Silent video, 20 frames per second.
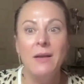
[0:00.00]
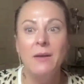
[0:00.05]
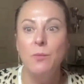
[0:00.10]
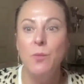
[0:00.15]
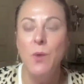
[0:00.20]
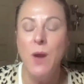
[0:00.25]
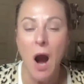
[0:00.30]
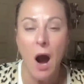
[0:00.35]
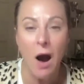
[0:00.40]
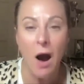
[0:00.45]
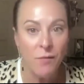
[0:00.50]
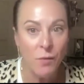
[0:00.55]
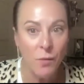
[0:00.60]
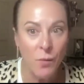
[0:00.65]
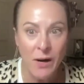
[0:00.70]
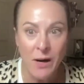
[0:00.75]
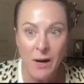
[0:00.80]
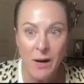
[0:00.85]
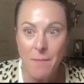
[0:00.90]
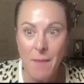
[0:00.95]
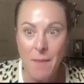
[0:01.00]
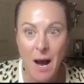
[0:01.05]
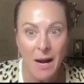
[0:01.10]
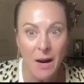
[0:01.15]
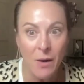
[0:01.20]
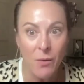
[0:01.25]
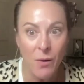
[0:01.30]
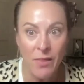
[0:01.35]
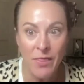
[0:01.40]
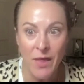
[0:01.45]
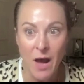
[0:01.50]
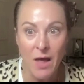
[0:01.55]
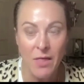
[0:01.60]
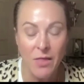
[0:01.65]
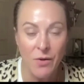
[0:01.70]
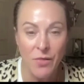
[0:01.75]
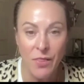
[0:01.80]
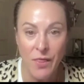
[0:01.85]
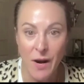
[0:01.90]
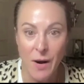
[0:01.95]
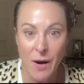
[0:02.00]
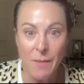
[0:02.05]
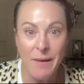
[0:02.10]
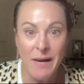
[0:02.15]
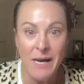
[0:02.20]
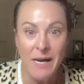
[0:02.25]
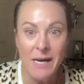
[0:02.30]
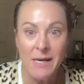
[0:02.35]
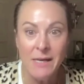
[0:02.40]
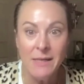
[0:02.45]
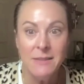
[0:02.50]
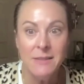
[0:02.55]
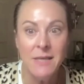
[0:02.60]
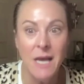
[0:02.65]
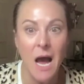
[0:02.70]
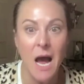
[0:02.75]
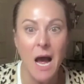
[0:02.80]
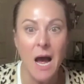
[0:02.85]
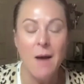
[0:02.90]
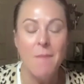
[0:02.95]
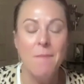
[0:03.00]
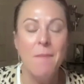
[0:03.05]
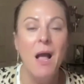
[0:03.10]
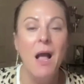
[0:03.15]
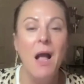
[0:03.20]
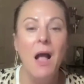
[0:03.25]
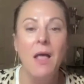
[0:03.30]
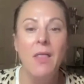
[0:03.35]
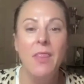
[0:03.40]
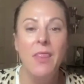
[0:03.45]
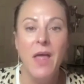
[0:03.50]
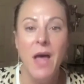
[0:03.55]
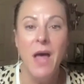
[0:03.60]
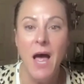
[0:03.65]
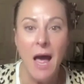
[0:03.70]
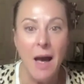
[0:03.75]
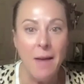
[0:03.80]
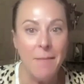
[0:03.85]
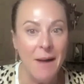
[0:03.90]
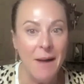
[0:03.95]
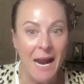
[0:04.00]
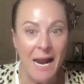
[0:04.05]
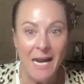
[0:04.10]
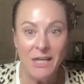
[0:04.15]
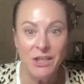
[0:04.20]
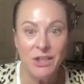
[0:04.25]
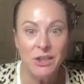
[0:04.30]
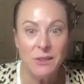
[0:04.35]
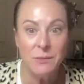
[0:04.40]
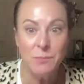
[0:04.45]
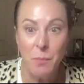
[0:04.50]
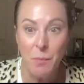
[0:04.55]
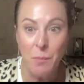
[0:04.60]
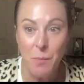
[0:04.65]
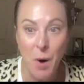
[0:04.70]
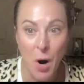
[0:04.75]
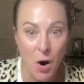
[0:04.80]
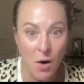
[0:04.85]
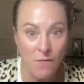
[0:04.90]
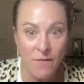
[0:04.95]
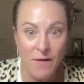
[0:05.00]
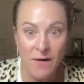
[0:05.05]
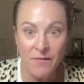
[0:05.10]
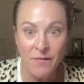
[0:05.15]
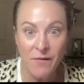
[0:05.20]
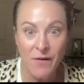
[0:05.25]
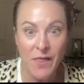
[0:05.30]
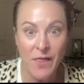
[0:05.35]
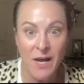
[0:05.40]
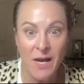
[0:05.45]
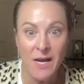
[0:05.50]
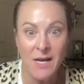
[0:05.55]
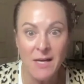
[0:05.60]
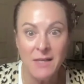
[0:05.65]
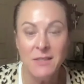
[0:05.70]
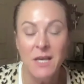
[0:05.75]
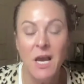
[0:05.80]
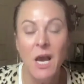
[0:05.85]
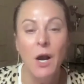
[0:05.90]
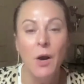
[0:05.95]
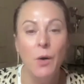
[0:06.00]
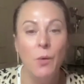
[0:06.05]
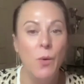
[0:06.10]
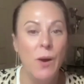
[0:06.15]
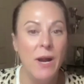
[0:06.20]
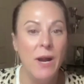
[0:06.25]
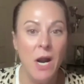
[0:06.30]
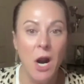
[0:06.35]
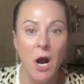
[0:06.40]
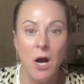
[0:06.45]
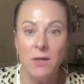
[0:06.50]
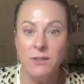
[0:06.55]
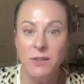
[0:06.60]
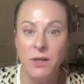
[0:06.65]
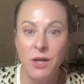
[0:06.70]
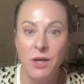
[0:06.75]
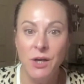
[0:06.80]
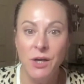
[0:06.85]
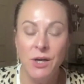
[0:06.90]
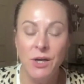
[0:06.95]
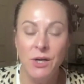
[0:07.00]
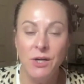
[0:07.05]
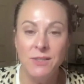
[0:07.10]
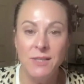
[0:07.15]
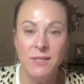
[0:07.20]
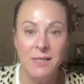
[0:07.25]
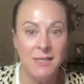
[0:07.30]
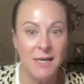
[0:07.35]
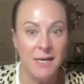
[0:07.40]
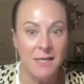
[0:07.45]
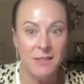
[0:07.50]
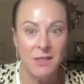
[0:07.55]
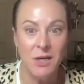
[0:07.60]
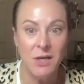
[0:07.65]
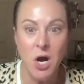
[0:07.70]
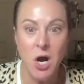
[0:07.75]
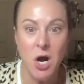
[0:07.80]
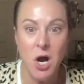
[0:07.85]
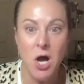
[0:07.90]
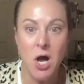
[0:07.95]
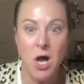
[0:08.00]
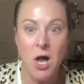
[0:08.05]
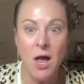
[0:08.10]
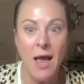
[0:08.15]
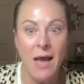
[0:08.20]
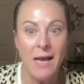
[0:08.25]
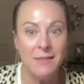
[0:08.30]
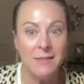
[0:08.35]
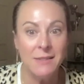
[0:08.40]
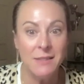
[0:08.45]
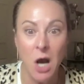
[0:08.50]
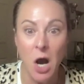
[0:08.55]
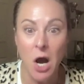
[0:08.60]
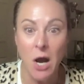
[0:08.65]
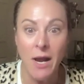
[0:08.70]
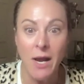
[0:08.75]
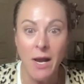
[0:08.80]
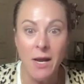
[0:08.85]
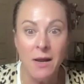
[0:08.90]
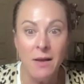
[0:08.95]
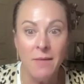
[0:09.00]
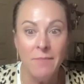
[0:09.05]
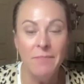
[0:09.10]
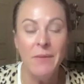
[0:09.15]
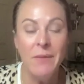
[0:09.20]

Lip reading: We often want to combine it with other therapies. The MAH is perfect for this. We can also use intestinal and sauna.